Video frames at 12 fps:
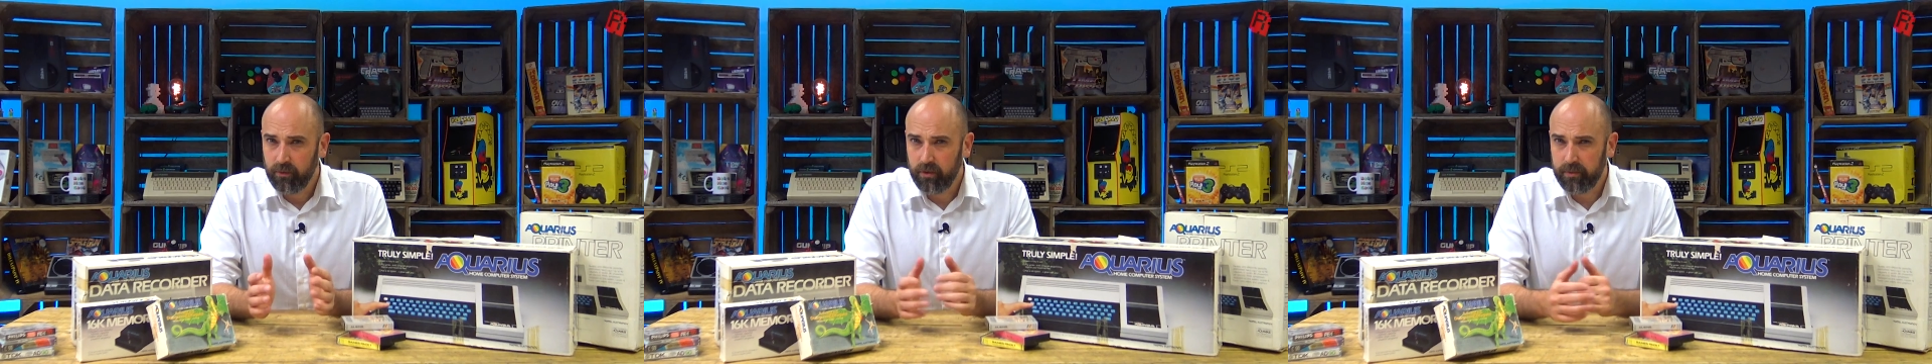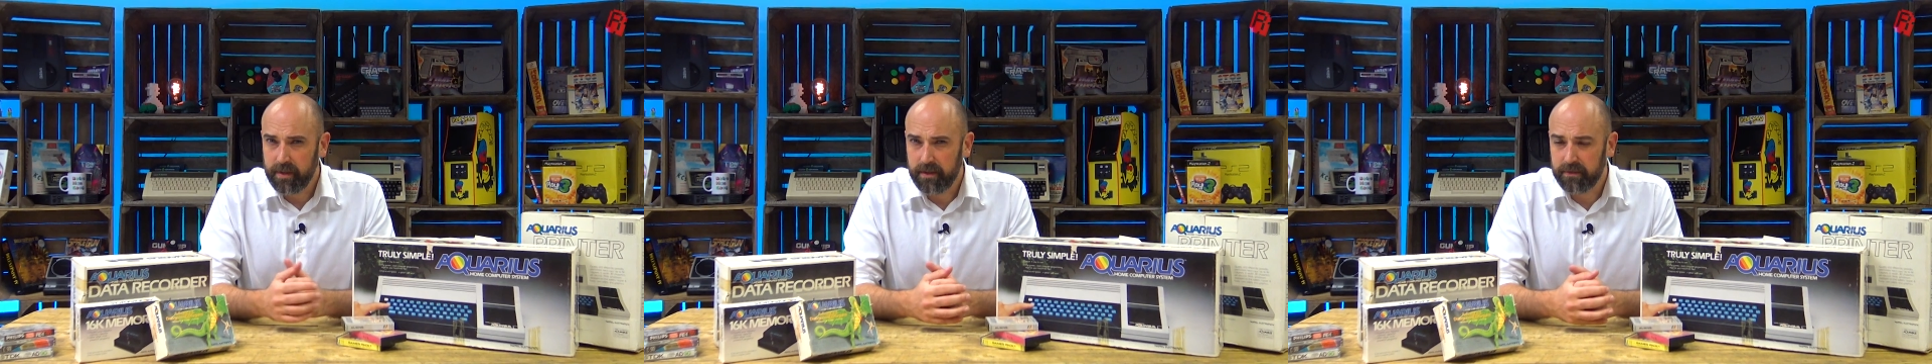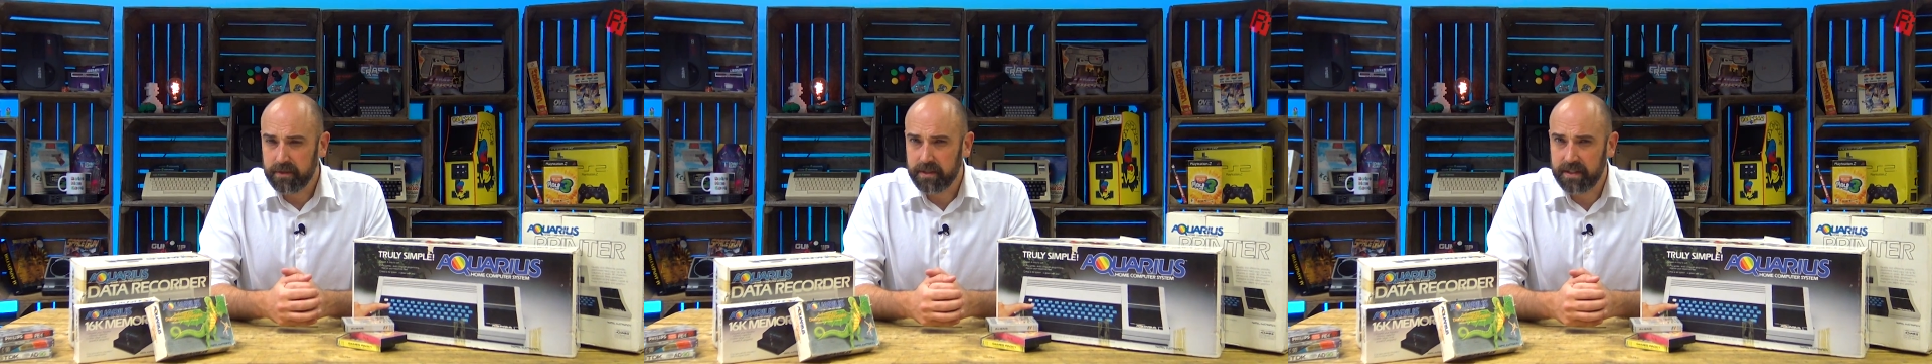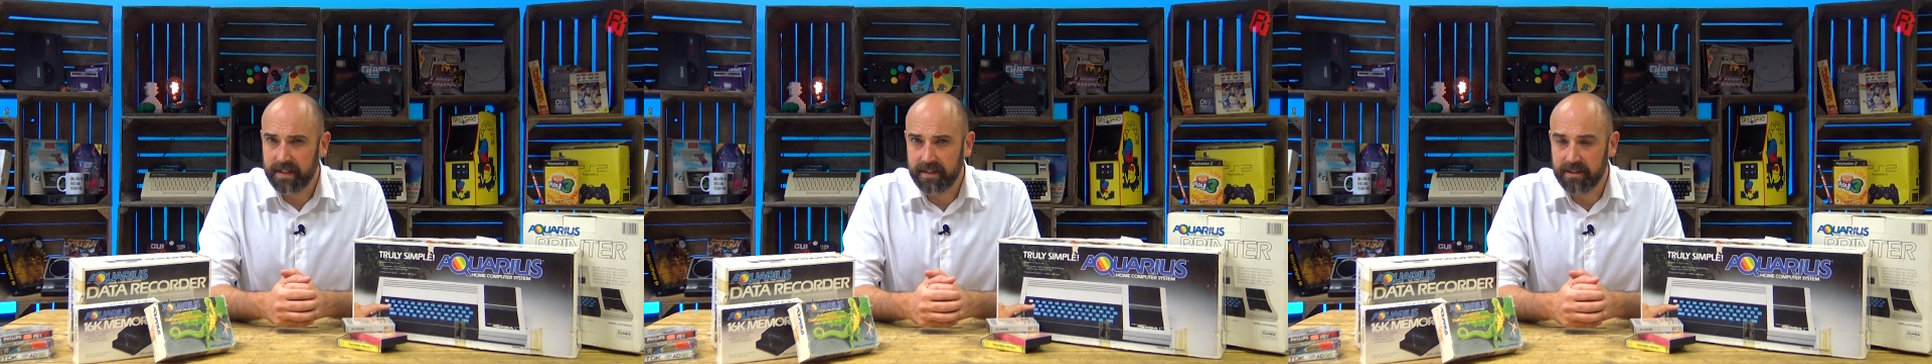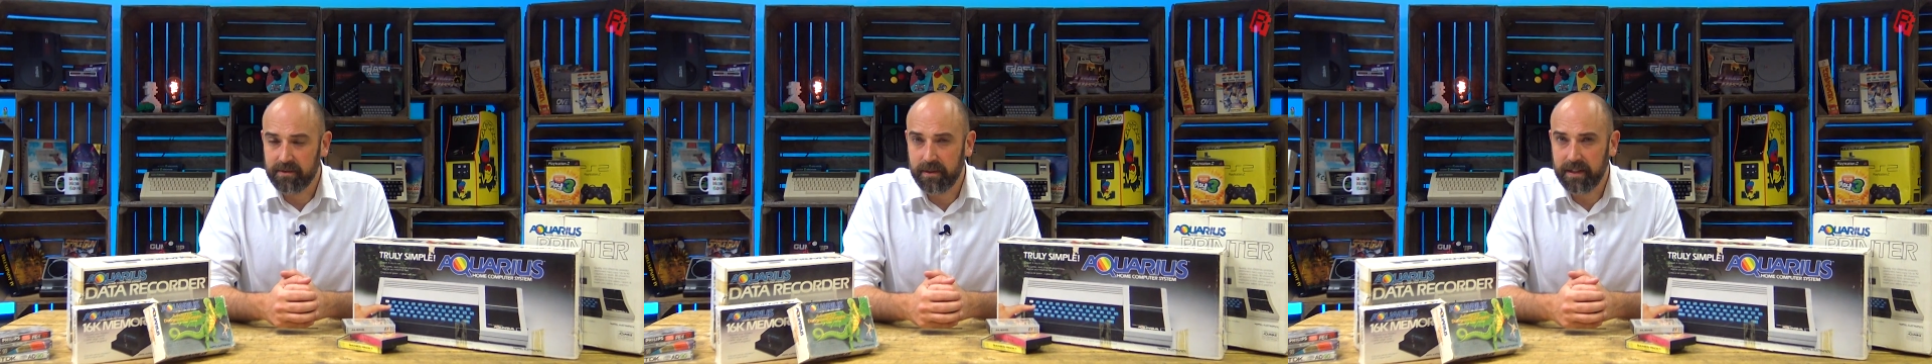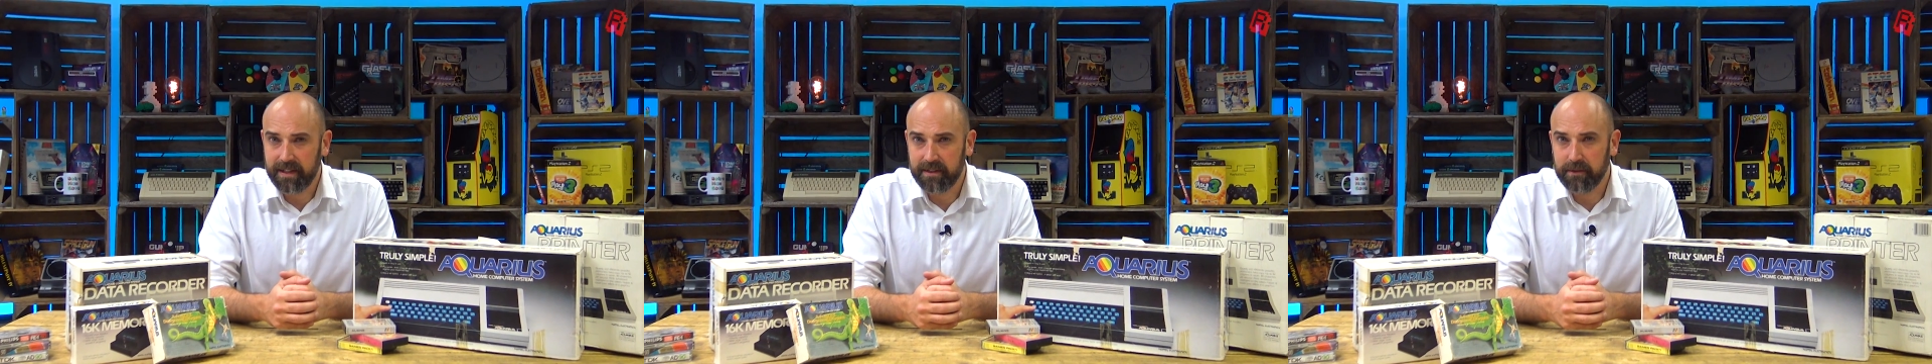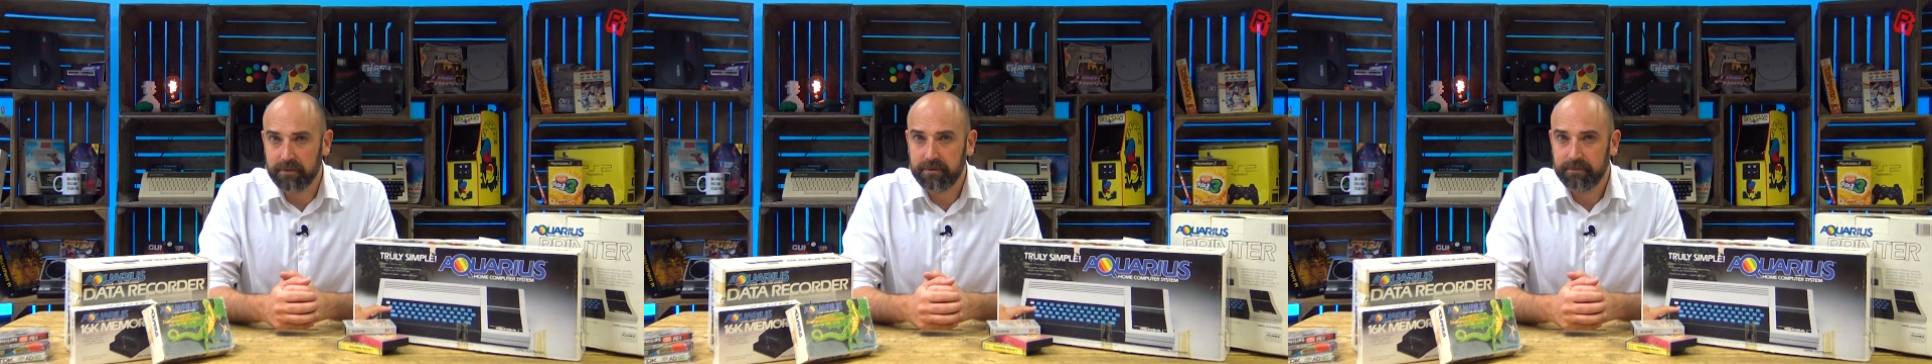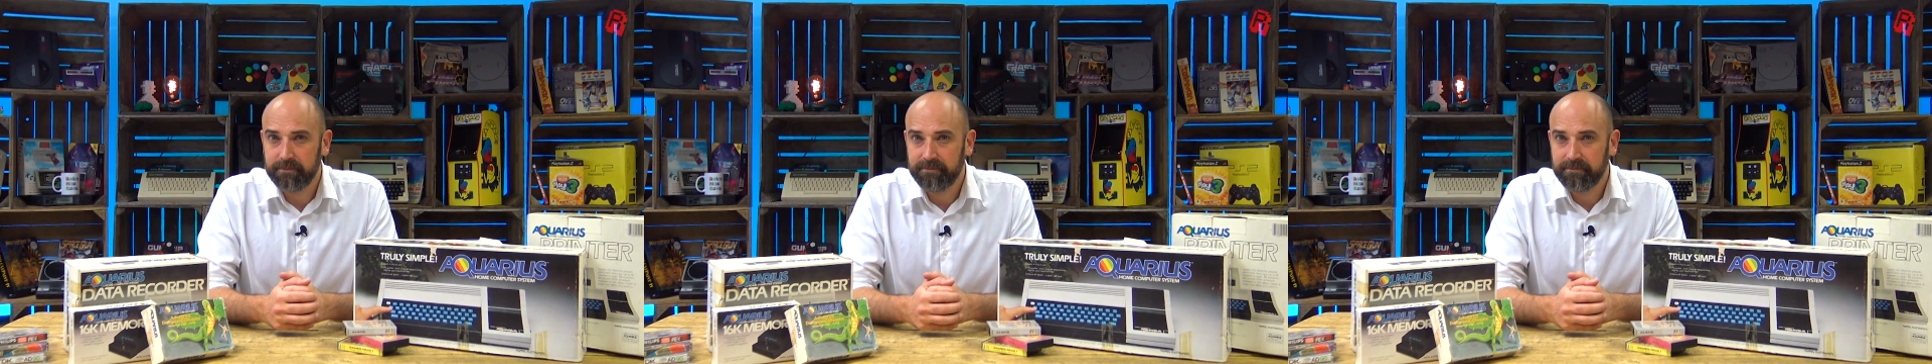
what would be the first thing that you think of?